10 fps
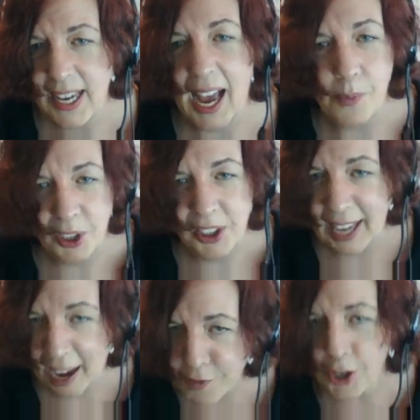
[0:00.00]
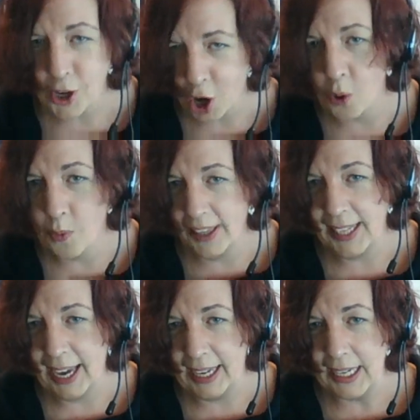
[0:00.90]
I will never know what
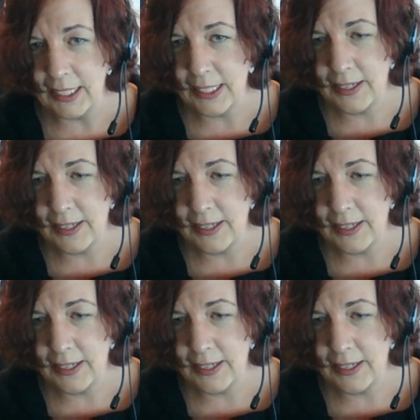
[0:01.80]
that is.